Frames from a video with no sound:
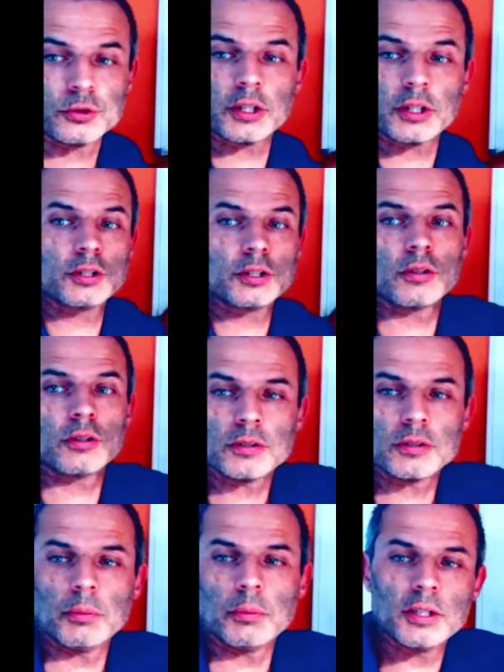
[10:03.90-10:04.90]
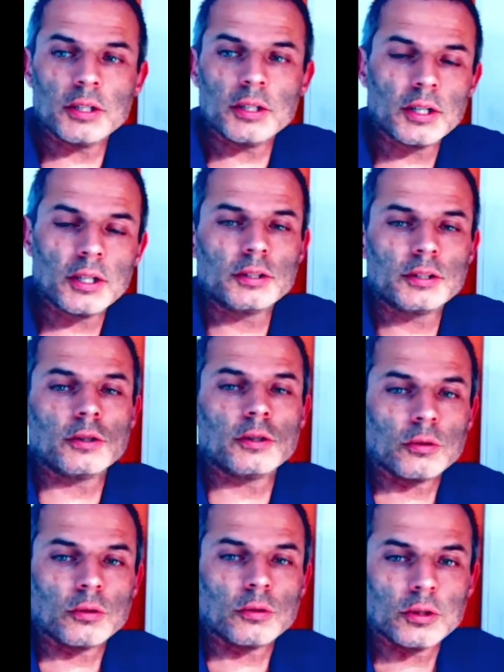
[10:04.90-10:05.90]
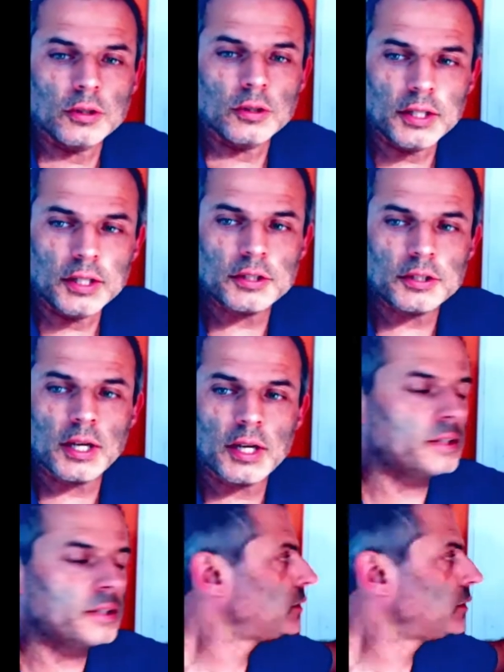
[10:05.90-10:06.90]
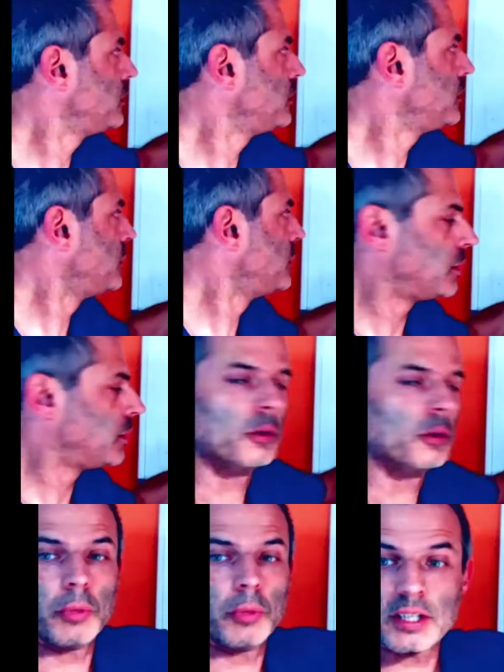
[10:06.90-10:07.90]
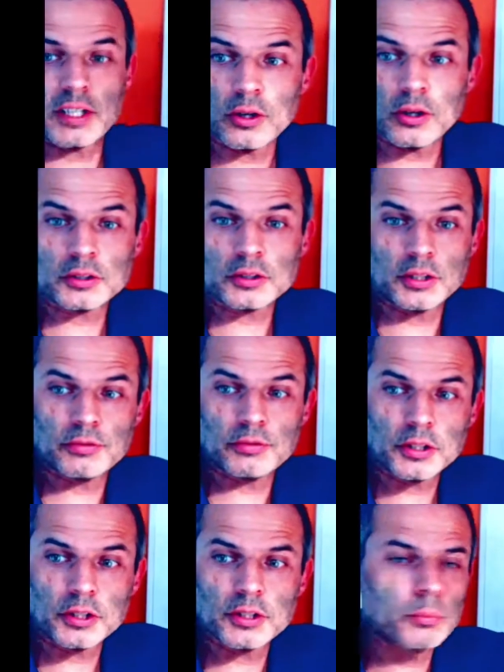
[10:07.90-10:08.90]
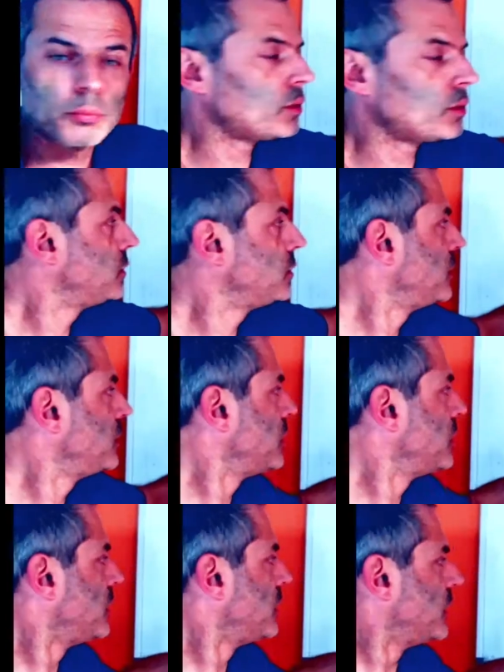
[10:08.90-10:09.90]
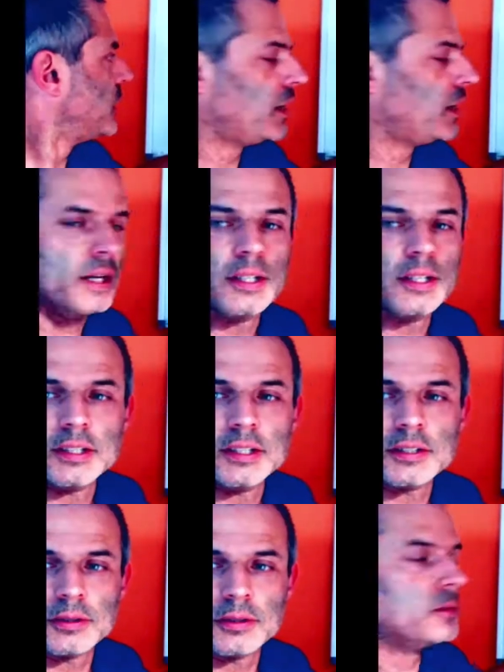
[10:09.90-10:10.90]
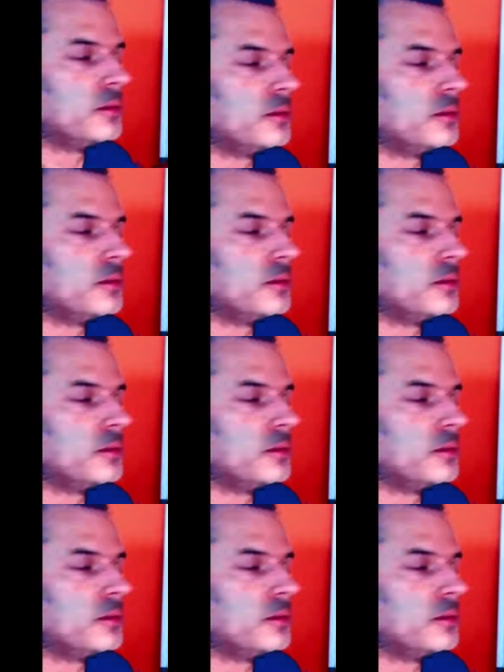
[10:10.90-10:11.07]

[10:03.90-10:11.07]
structure of a semiconductor or an insulator, metal oxide for example, it is